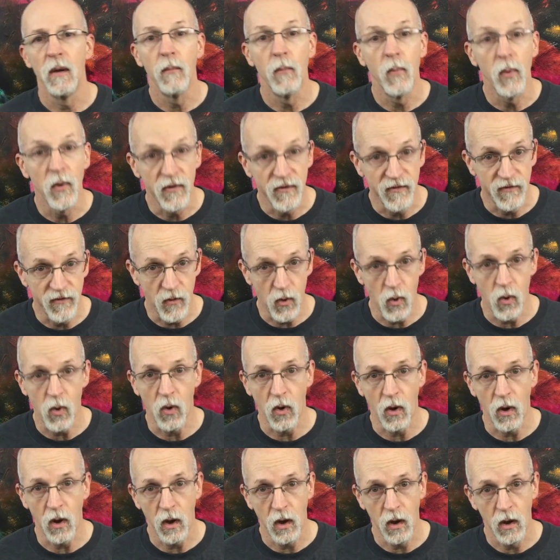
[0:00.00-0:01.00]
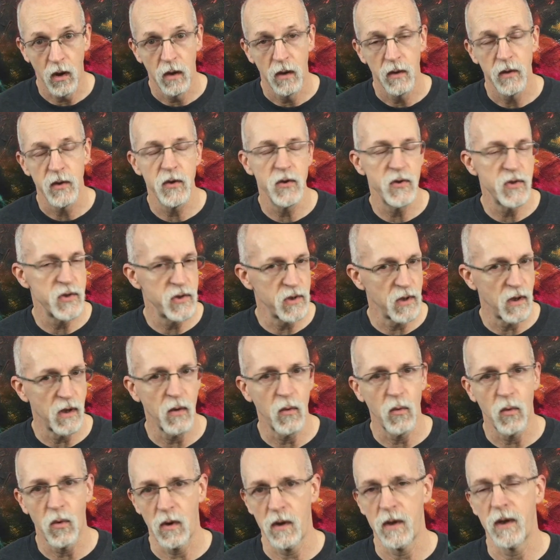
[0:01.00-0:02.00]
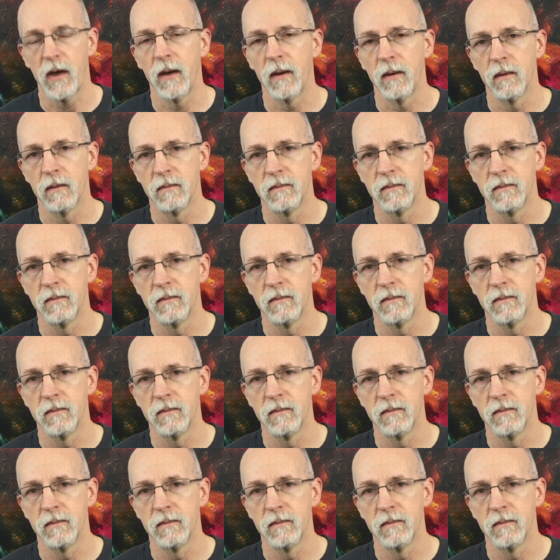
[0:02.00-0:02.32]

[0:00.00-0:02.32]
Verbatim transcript: before you start working.